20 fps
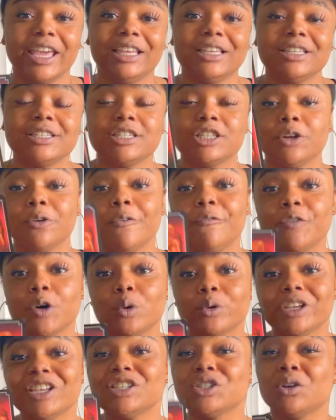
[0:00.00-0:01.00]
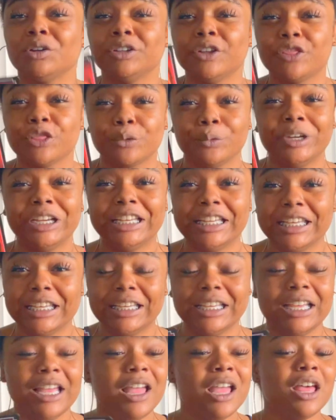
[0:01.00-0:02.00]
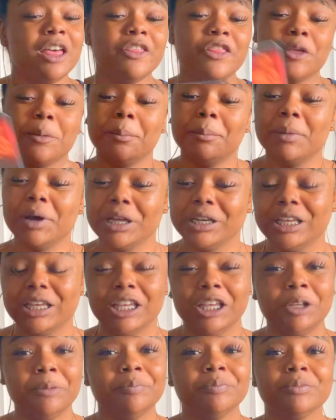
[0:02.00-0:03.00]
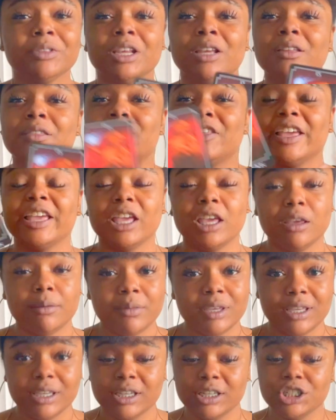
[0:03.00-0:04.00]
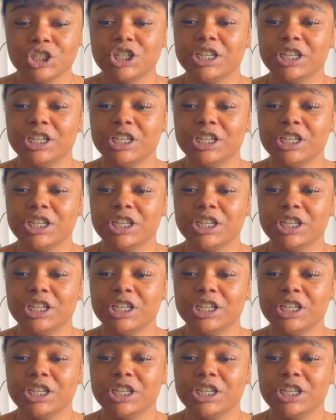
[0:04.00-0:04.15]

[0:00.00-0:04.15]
He's still focused on the 3D, the money, the image.